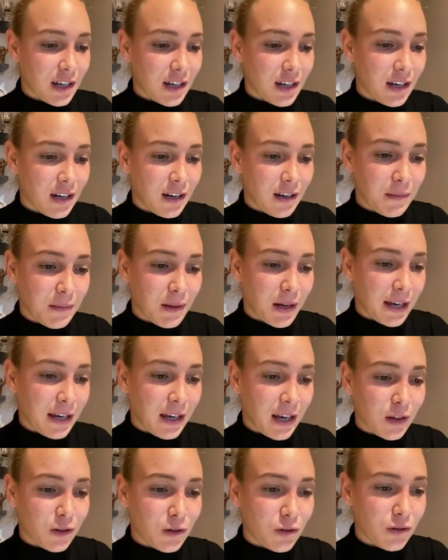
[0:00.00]

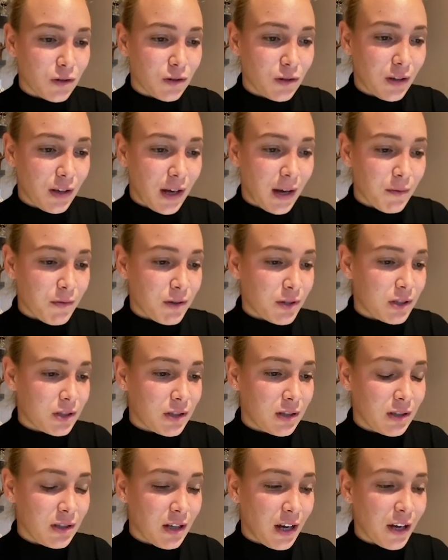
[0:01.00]

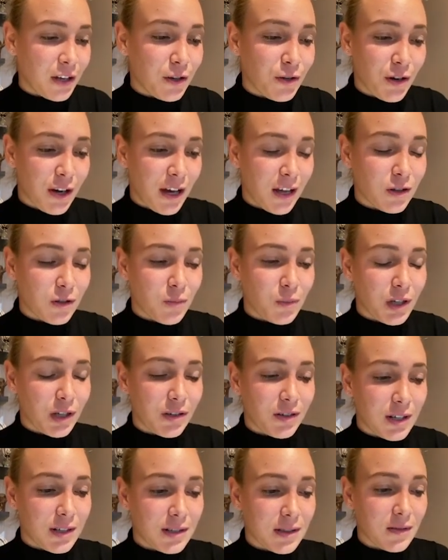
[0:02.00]
I knew I had to be
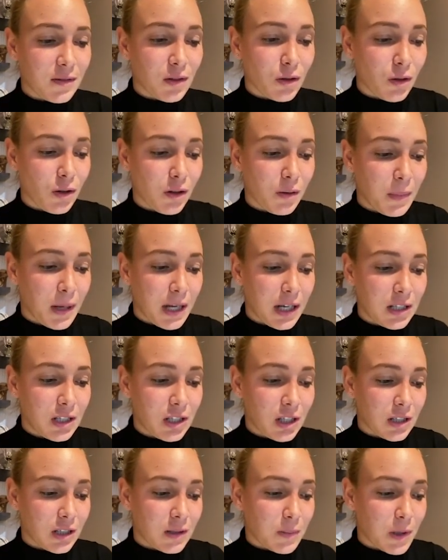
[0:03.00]
aggressive the whole
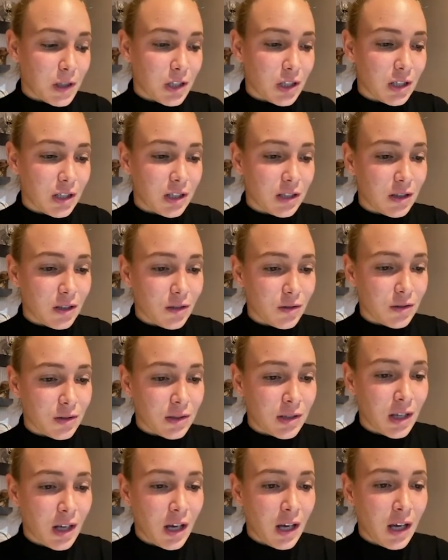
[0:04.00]
match, and especially in
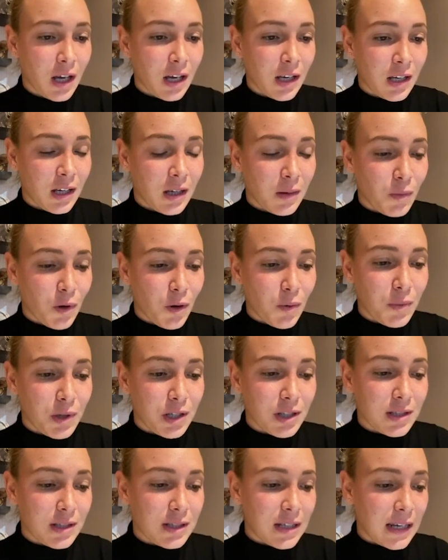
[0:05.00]
those key
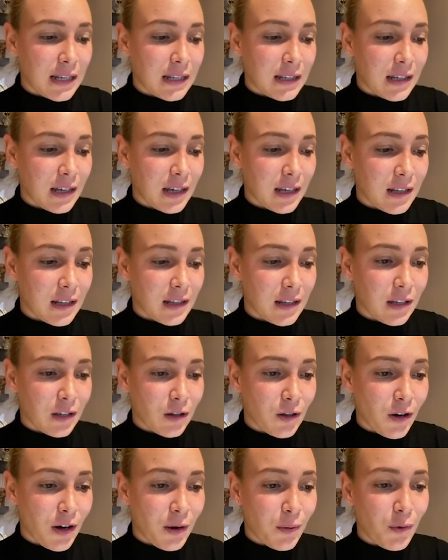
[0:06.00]
moments, and then you
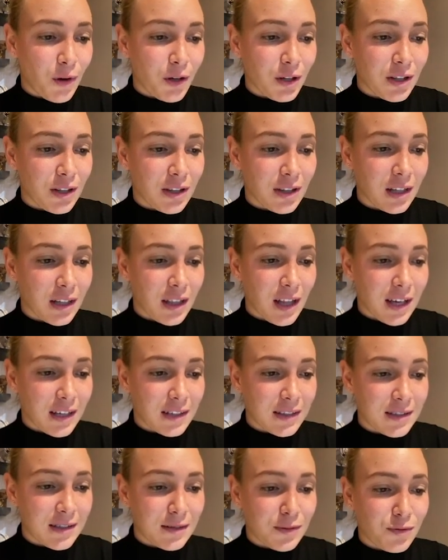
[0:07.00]
know I won the
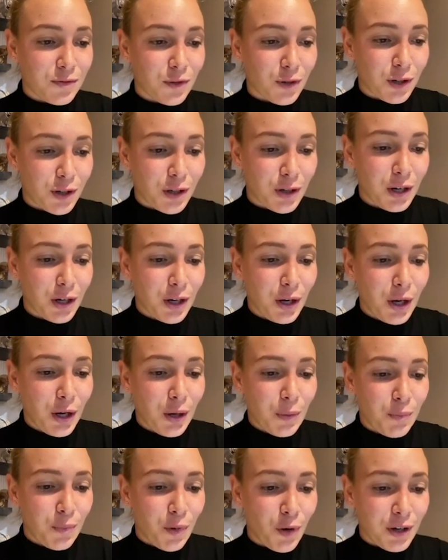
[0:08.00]
last 4
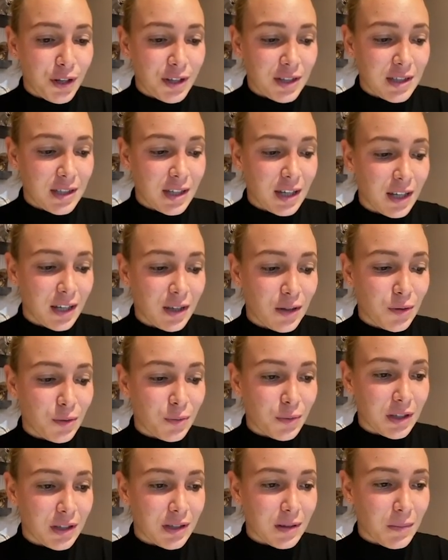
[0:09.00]
points to
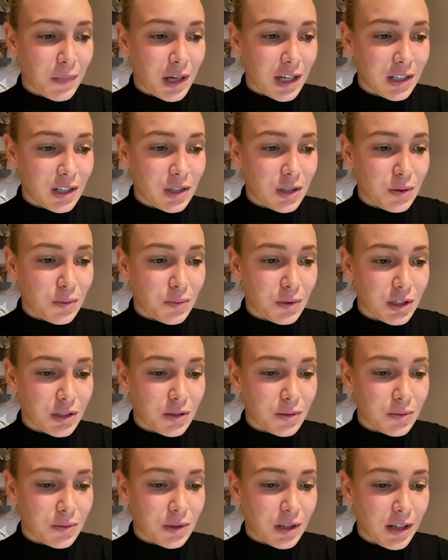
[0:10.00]
win the match, which